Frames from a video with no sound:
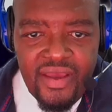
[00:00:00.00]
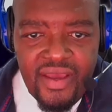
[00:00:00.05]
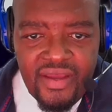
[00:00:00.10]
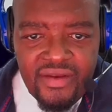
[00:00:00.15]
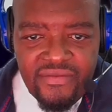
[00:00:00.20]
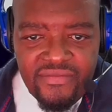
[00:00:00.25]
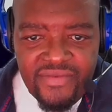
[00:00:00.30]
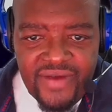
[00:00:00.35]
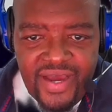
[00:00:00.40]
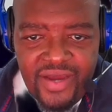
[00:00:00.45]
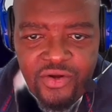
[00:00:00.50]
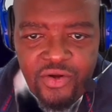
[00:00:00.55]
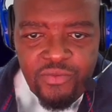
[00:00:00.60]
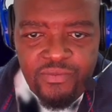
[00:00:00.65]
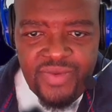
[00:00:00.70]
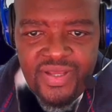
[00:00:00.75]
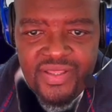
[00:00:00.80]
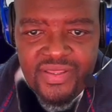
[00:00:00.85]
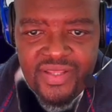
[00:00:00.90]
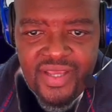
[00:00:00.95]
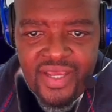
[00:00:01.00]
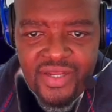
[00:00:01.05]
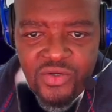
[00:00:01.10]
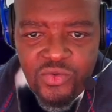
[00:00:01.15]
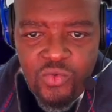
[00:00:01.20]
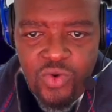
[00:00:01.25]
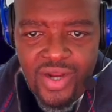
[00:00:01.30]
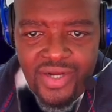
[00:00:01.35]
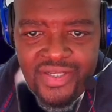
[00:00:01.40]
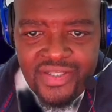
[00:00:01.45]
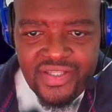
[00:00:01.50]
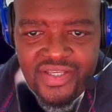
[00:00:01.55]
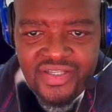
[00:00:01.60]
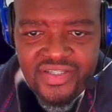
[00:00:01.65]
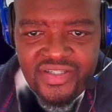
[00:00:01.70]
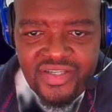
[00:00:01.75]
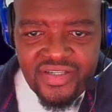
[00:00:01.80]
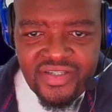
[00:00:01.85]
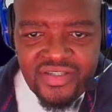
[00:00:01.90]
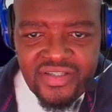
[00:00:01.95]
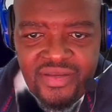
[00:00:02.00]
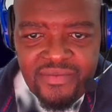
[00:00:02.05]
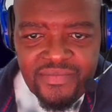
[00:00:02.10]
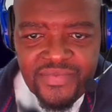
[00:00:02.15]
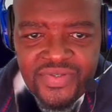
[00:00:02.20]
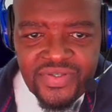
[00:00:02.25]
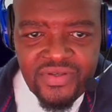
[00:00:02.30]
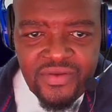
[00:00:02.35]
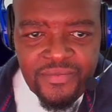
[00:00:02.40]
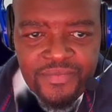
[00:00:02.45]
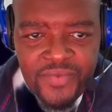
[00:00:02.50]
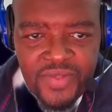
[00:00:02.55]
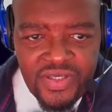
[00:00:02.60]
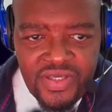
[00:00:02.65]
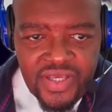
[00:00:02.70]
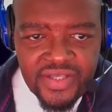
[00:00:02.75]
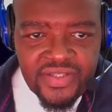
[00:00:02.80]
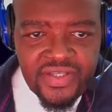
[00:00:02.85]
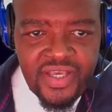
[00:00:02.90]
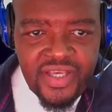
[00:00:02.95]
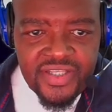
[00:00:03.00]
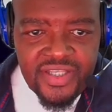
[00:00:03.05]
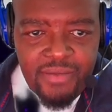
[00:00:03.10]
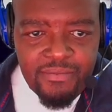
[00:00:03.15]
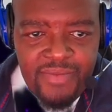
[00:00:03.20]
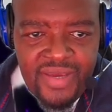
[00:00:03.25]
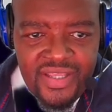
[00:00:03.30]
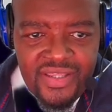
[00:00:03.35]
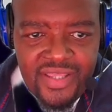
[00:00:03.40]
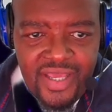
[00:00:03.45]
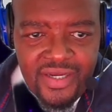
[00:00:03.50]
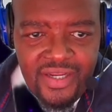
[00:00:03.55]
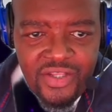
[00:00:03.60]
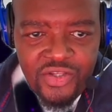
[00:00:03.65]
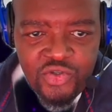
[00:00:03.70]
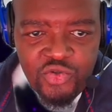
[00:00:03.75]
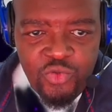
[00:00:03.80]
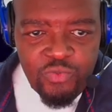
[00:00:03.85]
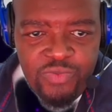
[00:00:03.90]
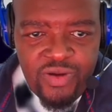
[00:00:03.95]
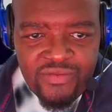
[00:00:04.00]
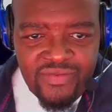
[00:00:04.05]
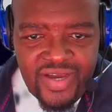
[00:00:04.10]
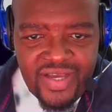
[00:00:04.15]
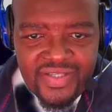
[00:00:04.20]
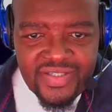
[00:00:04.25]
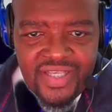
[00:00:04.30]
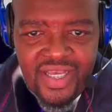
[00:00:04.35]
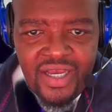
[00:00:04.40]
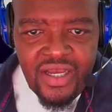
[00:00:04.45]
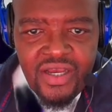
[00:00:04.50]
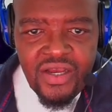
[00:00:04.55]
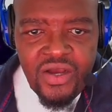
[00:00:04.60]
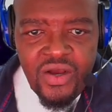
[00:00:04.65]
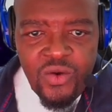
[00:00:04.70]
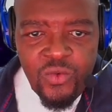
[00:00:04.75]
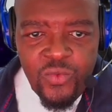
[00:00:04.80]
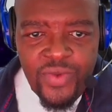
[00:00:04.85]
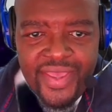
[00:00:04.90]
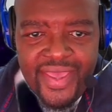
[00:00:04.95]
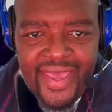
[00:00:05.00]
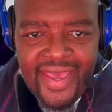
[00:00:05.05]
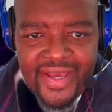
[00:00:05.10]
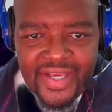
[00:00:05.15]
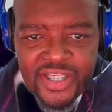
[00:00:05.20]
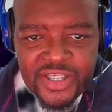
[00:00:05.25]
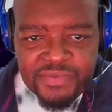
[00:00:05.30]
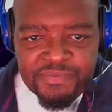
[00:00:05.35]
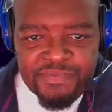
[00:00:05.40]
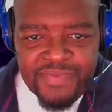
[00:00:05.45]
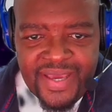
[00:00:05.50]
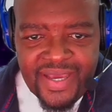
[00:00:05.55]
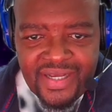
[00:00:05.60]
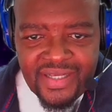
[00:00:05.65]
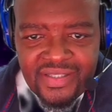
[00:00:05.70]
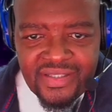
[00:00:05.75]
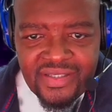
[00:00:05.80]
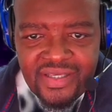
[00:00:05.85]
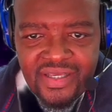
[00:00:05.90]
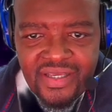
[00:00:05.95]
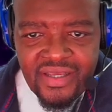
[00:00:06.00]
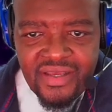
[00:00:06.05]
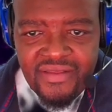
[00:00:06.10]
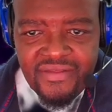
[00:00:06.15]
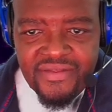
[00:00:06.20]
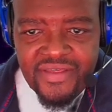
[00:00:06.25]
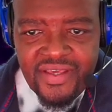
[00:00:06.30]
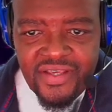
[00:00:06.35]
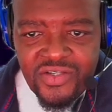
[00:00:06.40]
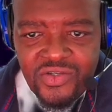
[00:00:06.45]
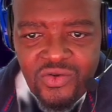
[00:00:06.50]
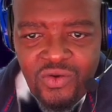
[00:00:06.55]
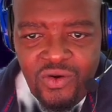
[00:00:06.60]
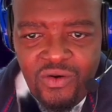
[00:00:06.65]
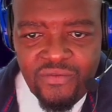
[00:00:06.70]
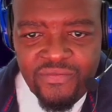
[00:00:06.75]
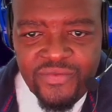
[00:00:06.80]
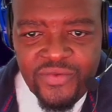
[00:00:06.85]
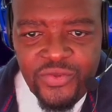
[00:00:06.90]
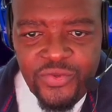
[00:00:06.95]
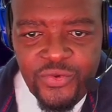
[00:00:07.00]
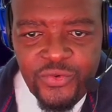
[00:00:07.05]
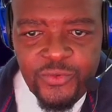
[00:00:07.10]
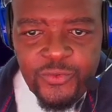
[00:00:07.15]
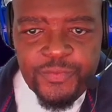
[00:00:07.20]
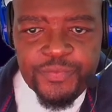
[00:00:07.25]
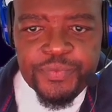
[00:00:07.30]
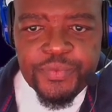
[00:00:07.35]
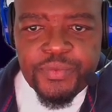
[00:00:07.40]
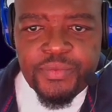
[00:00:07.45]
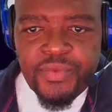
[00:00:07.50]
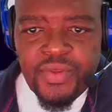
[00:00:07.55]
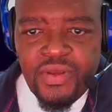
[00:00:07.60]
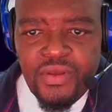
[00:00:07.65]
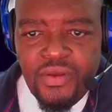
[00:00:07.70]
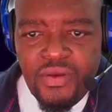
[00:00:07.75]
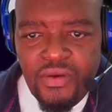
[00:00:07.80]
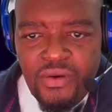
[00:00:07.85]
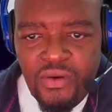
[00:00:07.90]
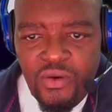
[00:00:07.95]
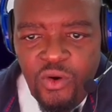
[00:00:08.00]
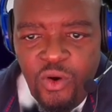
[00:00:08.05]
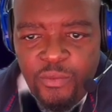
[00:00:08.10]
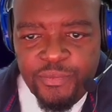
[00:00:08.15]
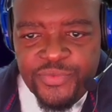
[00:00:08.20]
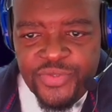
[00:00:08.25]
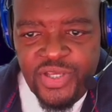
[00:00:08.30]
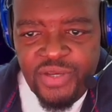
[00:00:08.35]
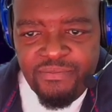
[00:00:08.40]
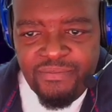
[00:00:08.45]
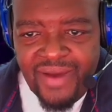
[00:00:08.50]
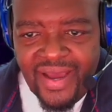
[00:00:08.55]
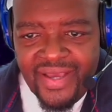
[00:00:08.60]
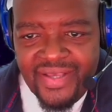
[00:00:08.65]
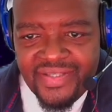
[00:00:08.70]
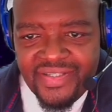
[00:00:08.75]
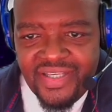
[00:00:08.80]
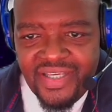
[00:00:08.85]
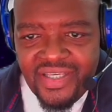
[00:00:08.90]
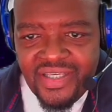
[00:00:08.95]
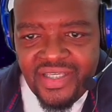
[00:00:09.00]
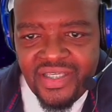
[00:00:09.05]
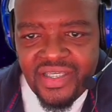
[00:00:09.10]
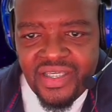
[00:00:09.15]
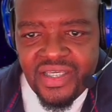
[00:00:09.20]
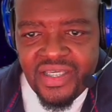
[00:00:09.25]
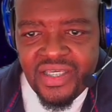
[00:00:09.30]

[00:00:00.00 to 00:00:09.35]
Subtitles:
environment, and quality systems. Yes, as a maintenance supervisor, we expect this of you. Optimizing